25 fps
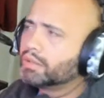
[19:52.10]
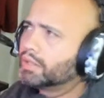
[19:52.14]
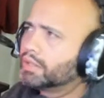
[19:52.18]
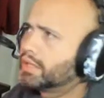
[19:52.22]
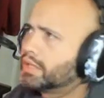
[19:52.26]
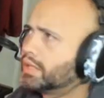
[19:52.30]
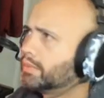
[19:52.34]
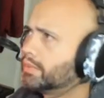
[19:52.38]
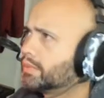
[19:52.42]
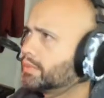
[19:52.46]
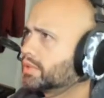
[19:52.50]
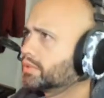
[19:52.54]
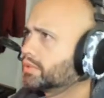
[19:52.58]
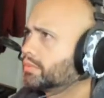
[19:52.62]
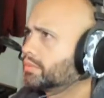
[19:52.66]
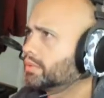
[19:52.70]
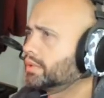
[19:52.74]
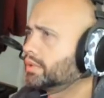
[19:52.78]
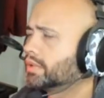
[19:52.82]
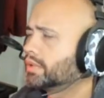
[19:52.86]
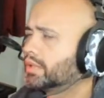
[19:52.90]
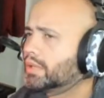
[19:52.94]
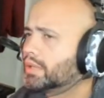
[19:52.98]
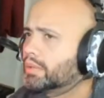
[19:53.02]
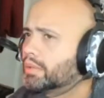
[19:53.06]
keep this
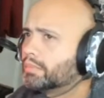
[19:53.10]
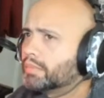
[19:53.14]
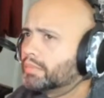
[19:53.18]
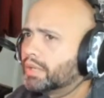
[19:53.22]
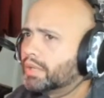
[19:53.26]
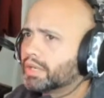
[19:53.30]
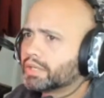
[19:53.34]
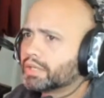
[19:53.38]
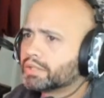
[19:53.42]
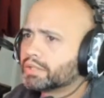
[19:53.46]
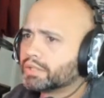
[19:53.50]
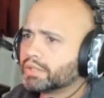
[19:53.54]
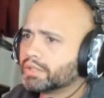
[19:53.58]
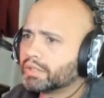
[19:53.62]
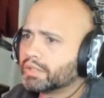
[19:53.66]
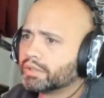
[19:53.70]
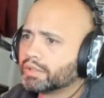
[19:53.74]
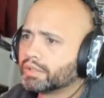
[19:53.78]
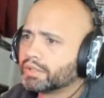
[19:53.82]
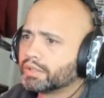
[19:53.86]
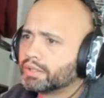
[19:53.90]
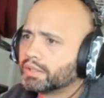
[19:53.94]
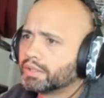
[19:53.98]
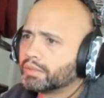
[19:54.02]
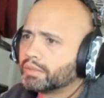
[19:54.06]
one up actually now that
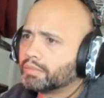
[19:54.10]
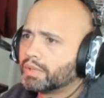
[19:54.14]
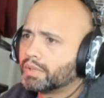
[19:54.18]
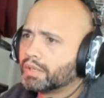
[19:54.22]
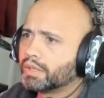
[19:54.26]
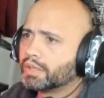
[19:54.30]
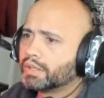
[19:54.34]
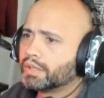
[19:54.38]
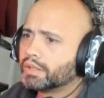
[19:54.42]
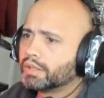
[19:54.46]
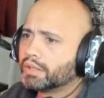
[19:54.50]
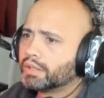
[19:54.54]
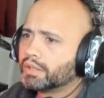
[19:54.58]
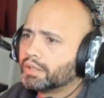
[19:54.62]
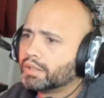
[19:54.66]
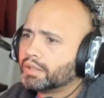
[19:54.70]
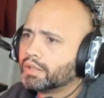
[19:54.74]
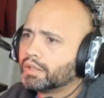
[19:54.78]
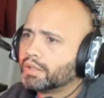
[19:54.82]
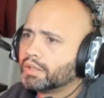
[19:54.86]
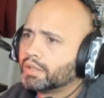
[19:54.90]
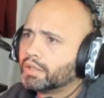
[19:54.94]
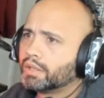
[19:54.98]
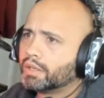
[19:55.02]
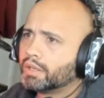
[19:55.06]
I think about it.
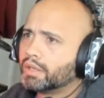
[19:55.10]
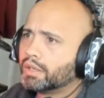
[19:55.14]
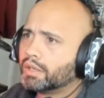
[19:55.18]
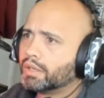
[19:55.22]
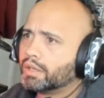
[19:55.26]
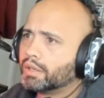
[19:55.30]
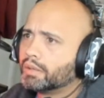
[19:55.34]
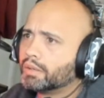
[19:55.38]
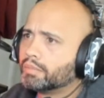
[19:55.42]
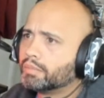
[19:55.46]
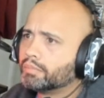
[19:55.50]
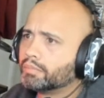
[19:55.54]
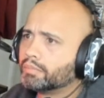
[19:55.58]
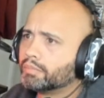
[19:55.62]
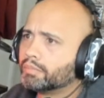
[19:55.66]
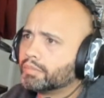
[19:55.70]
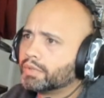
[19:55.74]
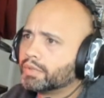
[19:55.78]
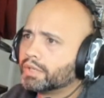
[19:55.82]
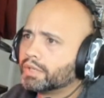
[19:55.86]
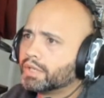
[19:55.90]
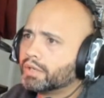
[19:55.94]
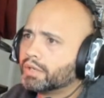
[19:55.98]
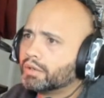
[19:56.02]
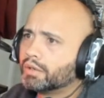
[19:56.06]

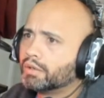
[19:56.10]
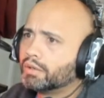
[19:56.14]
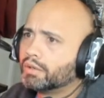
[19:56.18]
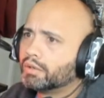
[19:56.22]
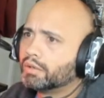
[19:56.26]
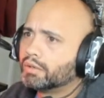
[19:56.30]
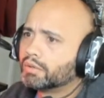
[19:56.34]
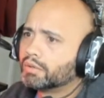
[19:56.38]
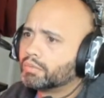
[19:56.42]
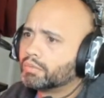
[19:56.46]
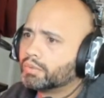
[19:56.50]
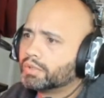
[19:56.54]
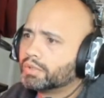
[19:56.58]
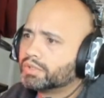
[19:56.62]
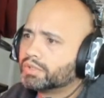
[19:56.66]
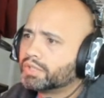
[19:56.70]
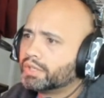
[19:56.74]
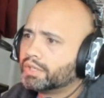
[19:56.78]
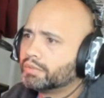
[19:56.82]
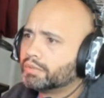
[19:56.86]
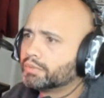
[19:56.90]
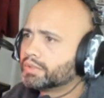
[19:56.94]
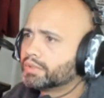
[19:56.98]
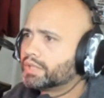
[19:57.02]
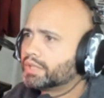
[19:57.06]
And get Hulk. What does he
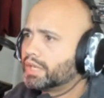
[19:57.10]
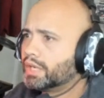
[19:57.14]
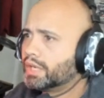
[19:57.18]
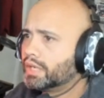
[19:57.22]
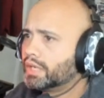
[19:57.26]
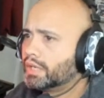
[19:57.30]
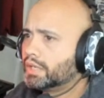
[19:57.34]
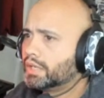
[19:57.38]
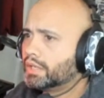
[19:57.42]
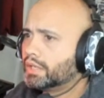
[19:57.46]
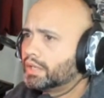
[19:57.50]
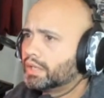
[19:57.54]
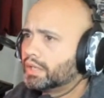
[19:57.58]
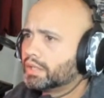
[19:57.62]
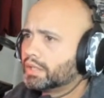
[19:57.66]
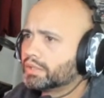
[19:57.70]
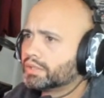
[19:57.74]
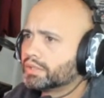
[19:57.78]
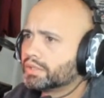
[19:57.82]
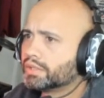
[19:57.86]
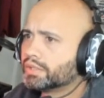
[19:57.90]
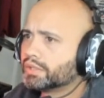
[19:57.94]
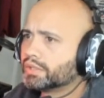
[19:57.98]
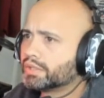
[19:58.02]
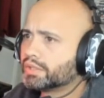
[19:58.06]
retain as
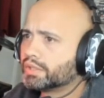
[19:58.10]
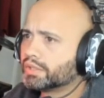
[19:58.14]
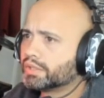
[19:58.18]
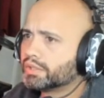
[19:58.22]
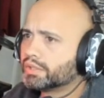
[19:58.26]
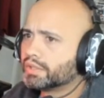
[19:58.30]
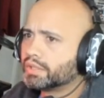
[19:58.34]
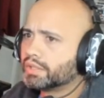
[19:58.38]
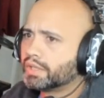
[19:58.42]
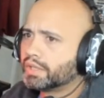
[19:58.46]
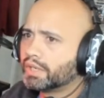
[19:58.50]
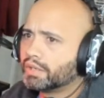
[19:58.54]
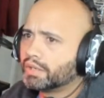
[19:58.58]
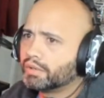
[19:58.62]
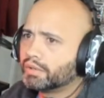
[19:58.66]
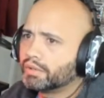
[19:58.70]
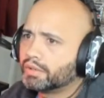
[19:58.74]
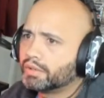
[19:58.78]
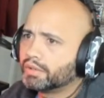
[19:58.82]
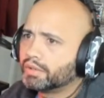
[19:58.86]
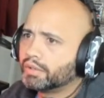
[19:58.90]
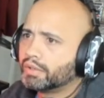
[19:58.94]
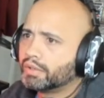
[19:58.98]
an assist and counter?